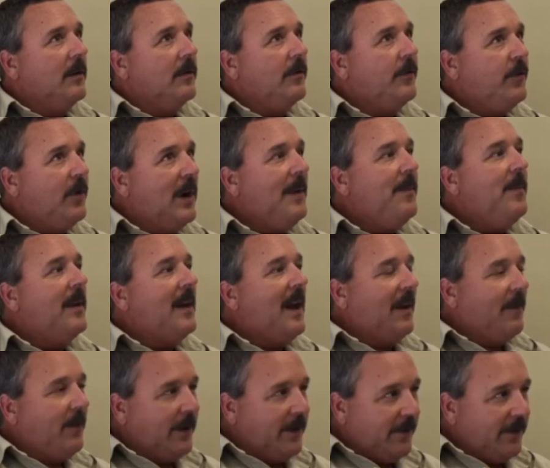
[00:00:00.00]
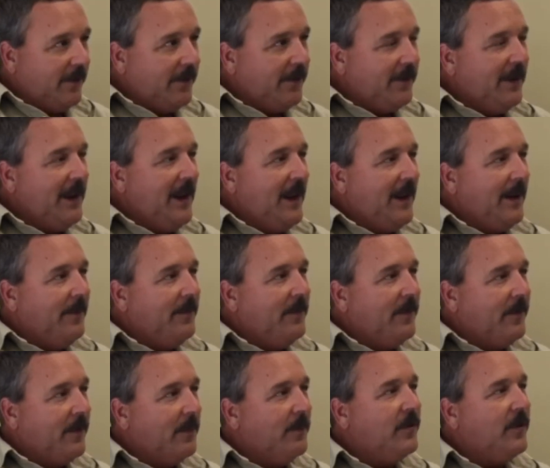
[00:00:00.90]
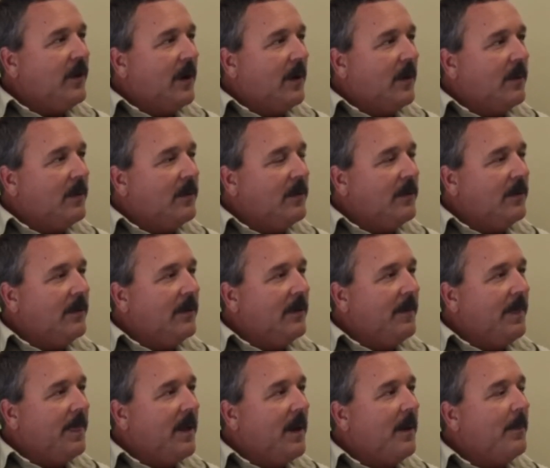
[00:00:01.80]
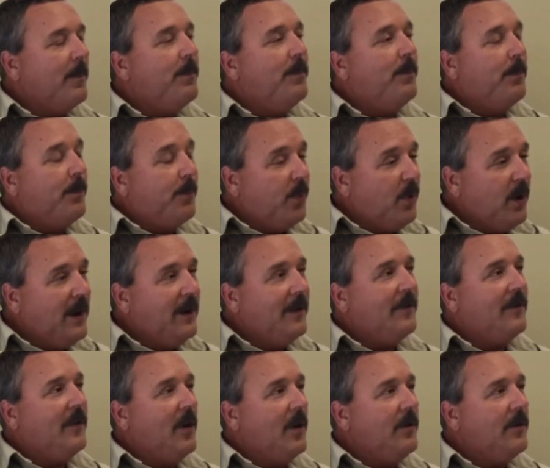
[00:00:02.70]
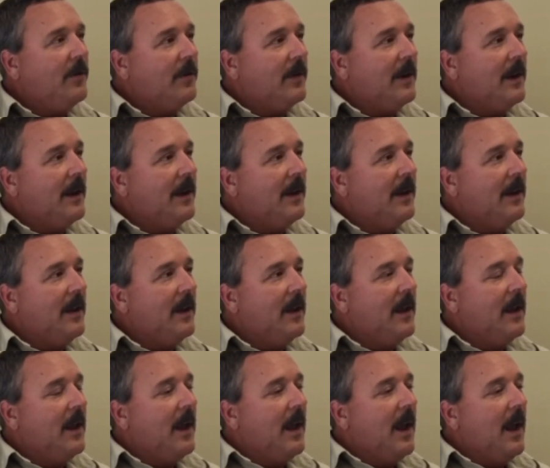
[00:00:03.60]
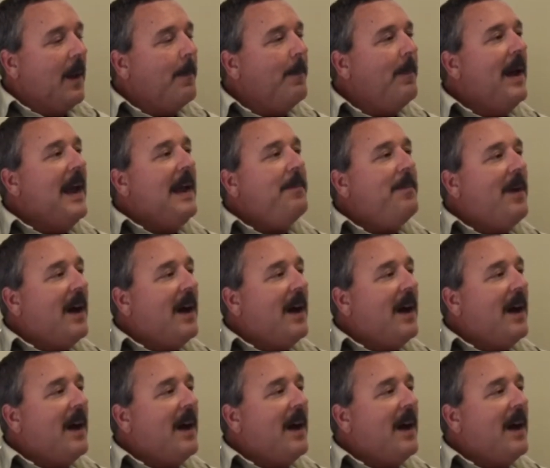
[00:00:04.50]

treatment I received from Jones pre-surgery made